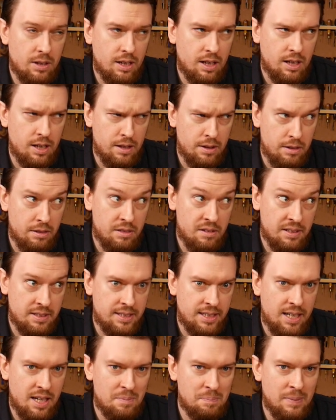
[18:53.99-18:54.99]
uh,
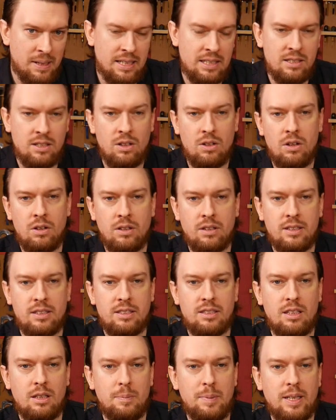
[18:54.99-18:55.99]
38 minutes long,
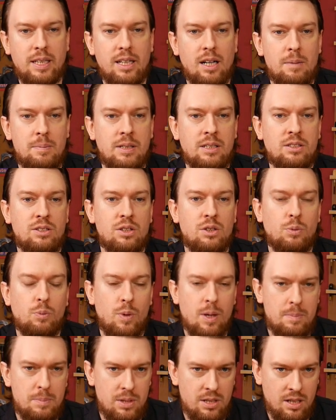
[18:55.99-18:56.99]
that's going to be coming to the
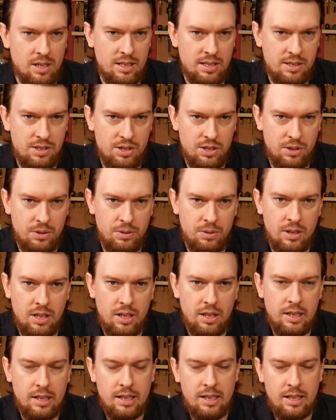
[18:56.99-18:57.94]
website soon.